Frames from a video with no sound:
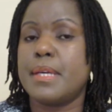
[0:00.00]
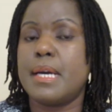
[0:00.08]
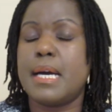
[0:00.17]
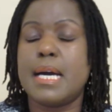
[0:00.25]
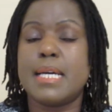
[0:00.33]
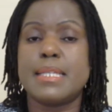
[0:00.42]

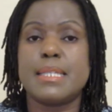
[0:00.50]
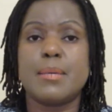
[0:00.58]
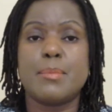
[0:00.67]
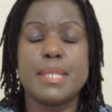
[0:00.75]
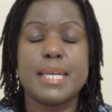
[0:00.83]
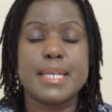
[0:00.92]
And
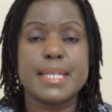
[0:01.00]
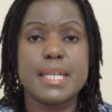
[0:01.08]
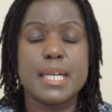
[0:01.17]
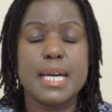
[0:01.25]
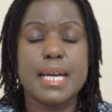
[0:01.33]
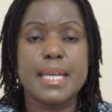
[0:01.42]

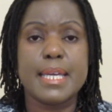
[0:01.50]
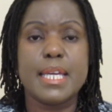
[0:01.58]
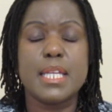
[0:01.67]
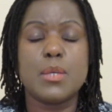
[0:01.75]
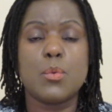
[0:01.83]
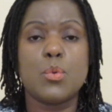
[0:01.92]
laminaria,
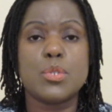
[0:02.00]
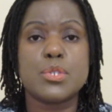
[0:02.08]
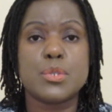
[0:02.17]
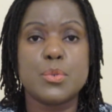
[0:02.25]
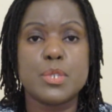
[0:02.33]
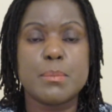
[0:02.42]
again, what's
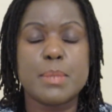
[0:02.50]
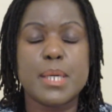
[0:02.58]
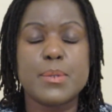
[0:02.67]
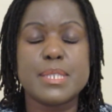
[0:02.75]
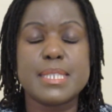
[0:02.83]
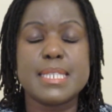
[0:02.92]
good
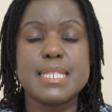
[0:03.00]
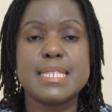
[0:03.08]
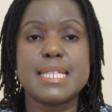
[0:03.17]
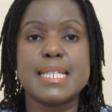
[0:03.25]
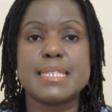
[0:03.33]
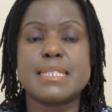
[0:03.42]
about it is
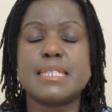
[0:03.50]
that